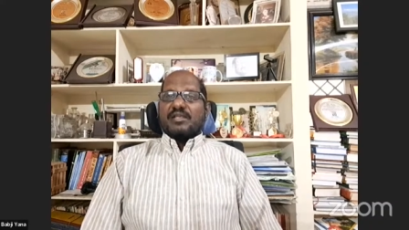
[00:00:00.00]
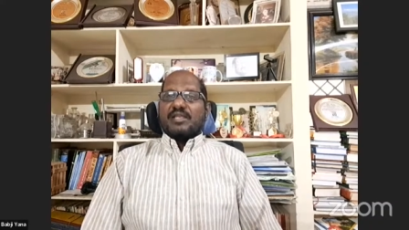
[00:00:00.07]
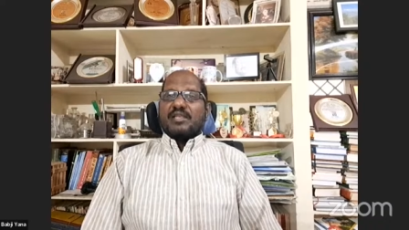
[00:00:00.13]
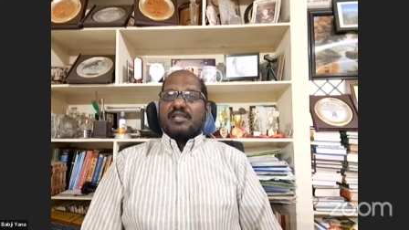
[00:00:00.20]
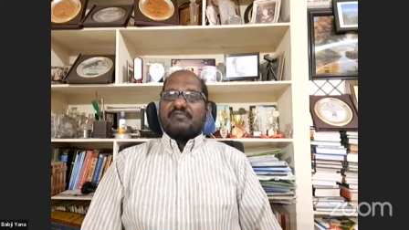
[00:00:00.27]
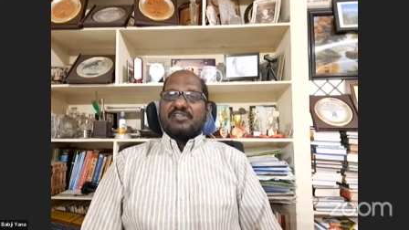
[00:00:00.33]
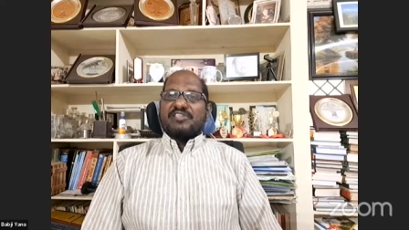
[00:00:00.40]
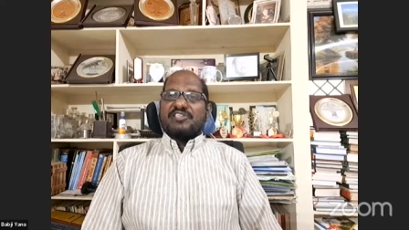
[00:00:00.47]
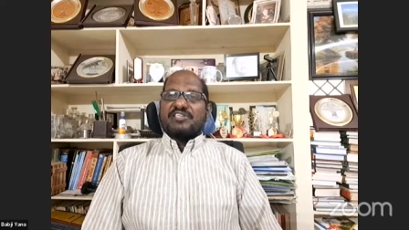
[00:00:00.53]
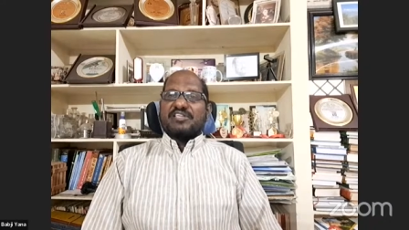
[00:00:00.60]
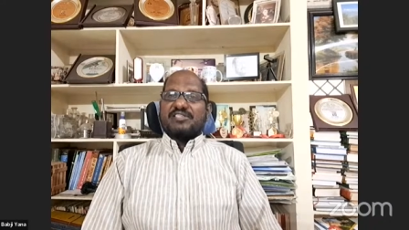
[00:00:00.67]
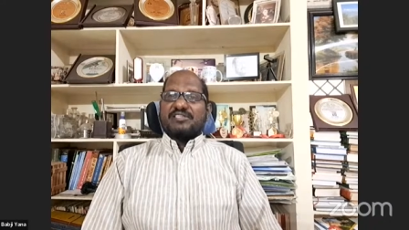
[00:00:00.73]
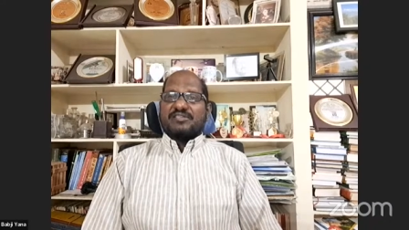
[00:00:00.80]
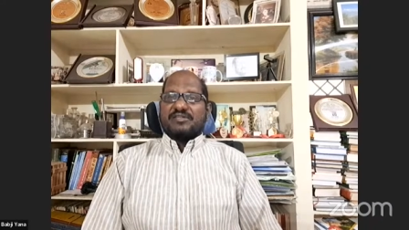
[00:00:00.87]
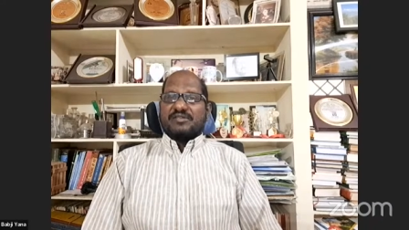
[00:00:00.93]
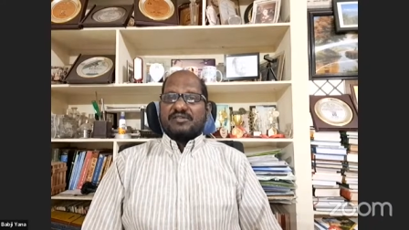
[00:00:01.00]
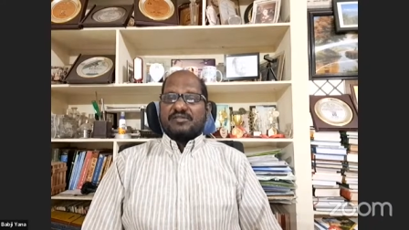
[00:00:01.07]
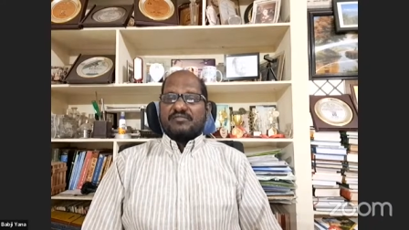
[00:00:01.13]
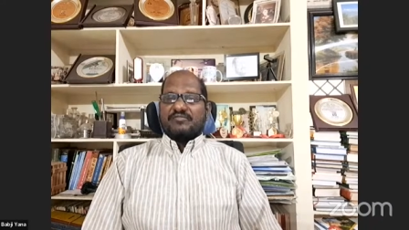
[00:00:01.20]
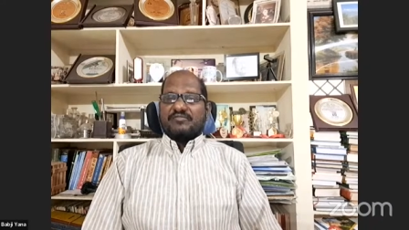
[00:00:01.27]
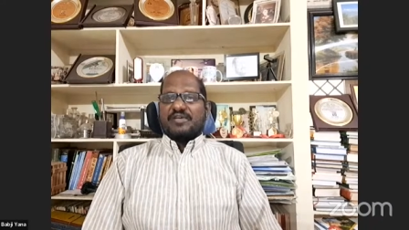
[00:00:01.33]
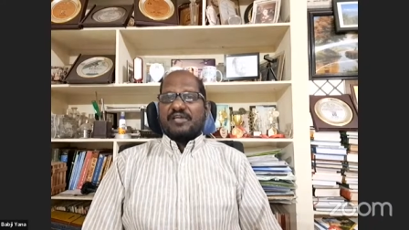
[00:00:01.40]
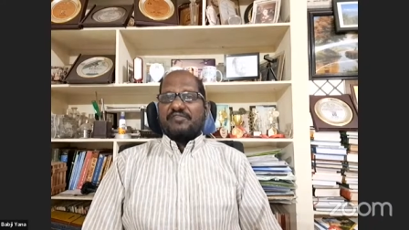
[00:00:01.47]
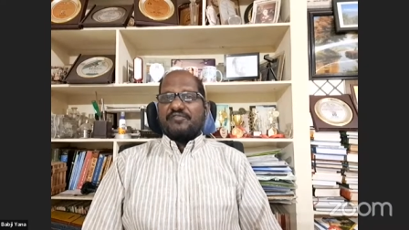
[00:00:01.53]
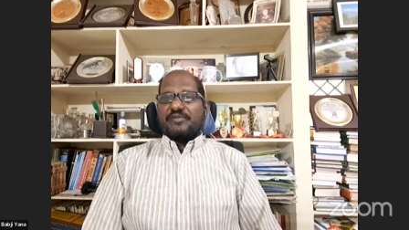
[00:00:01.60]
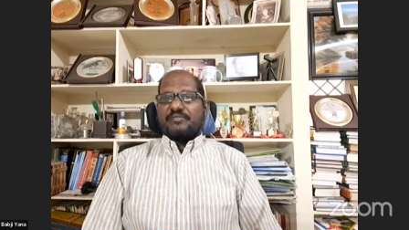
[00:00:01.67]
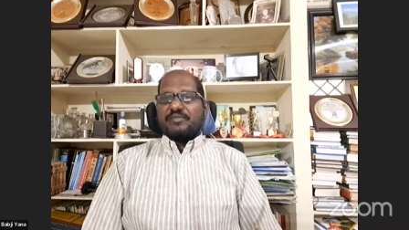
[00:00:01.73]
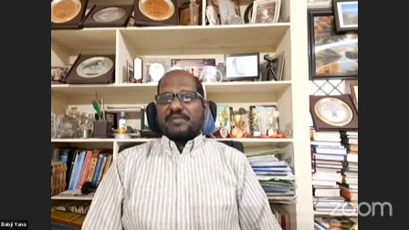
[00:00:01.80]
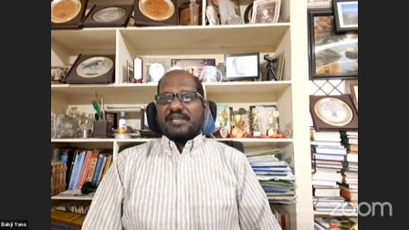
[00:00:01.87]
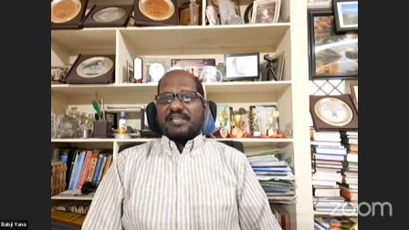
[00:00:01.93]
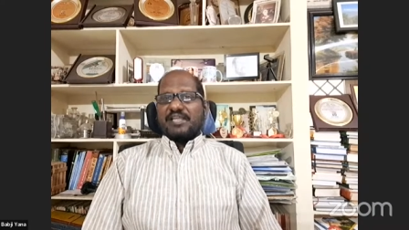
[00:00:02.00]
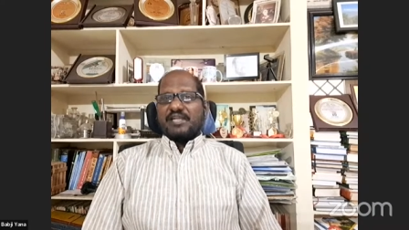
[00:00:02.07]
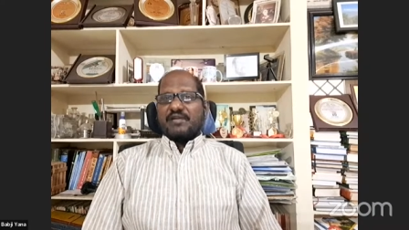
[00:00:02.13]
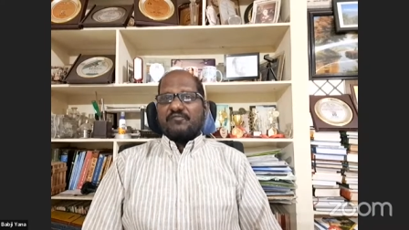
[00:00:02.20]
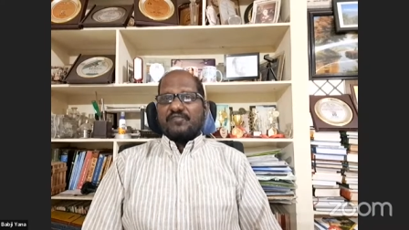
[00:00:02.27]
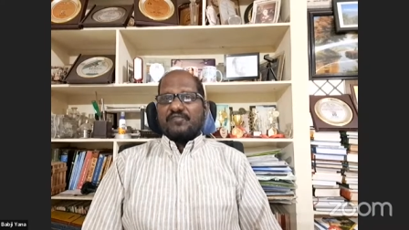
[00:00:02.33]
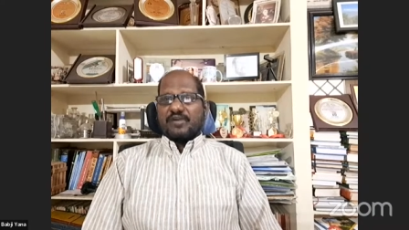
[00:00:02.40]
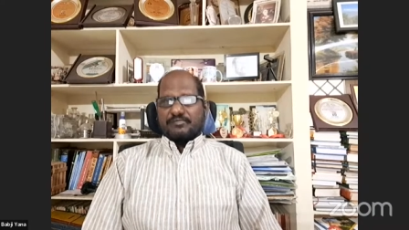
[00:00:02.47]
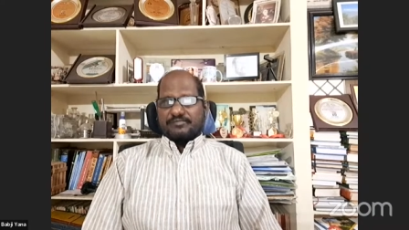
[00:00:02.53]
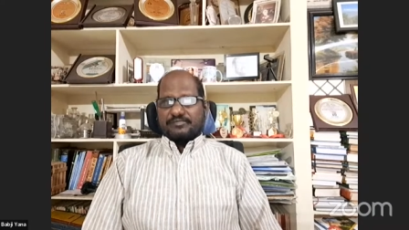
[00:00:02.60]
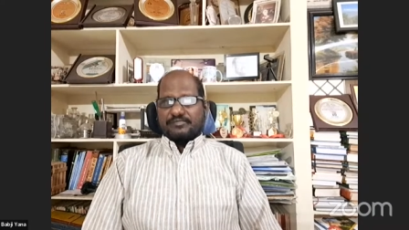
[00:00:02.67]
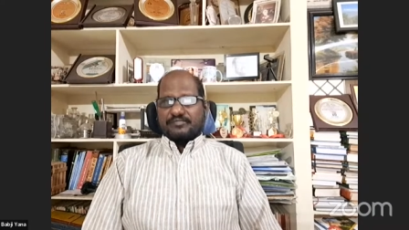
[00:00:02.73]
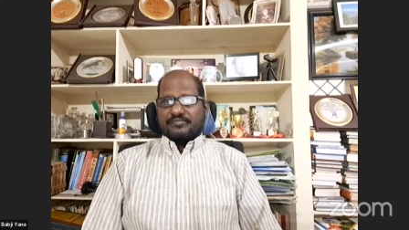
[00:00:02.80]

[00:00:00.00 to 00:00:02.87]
Investors, where from the money come from?